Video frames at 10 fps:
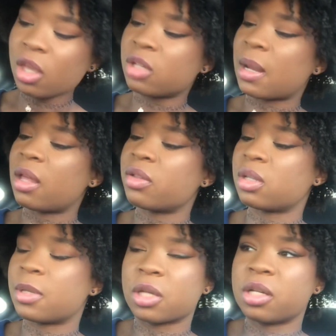So by the end of the
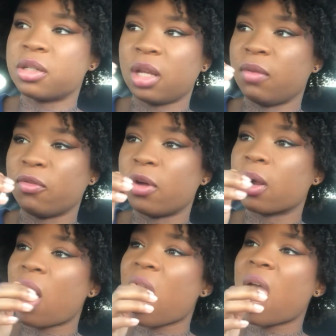semester, I just didn't give a fuck.
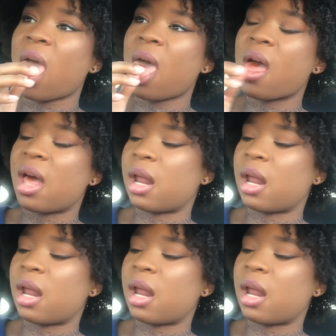And